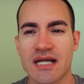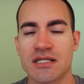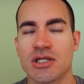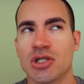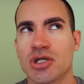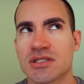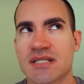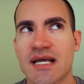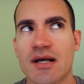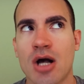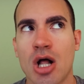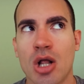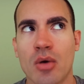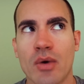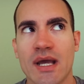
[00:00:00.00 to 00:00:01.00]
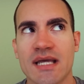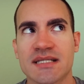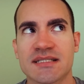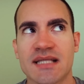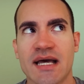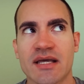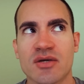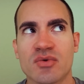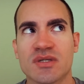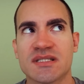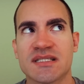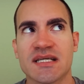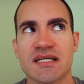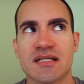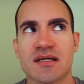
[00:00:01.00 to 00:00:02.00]
kind of looks like hallways that you would
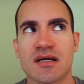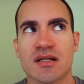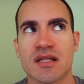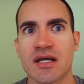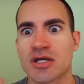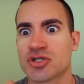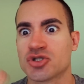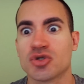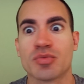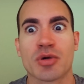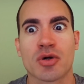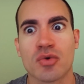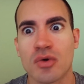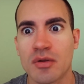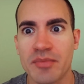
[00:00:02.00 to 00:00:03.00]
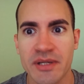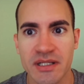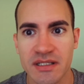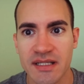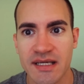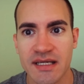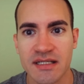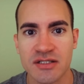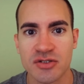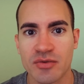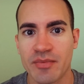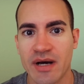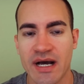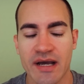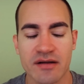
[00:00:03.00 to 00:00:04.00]
see in a super cool building in
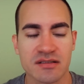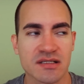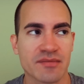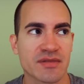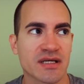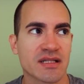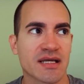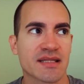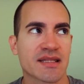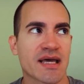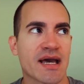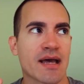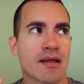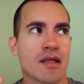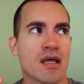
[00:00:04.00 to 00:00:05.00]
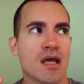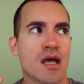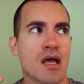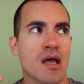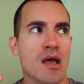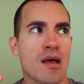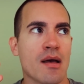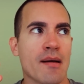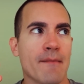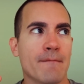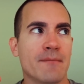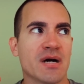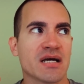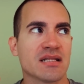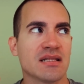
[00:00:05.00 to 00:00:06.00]
Dubai or something like that,
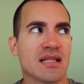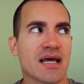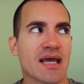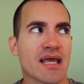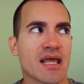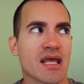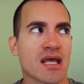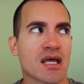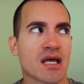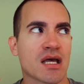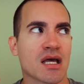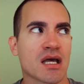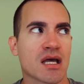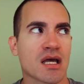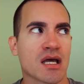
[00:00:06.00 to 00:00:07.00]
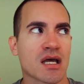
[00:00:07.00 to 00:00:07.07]
but like,